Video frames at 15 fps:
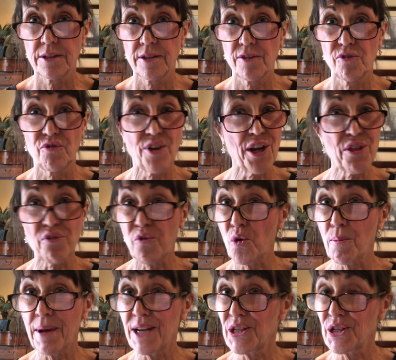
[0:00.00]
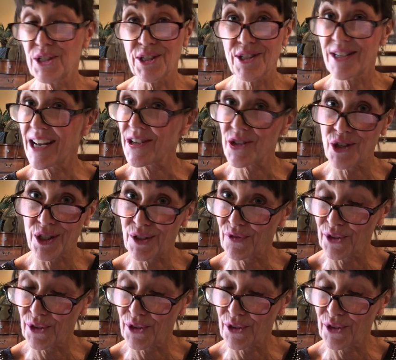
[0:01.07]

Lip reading: Faith formation is not just for